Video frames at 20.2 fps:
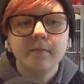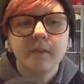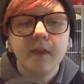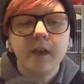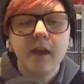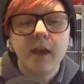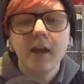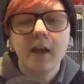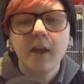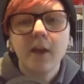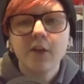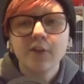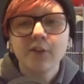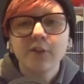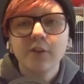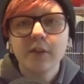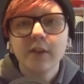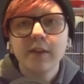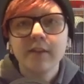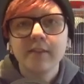I
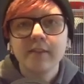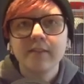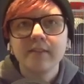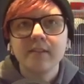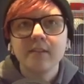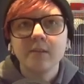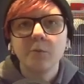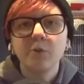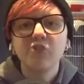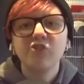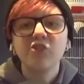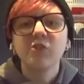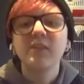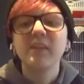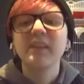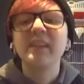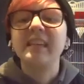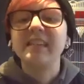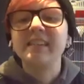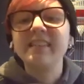also like the scene where she was
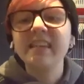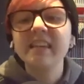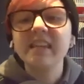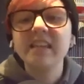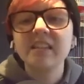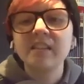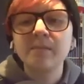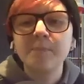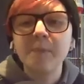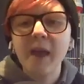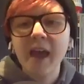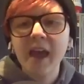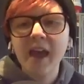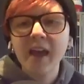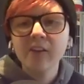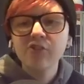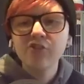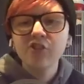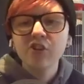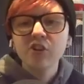like, you see this
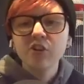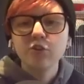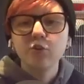badge?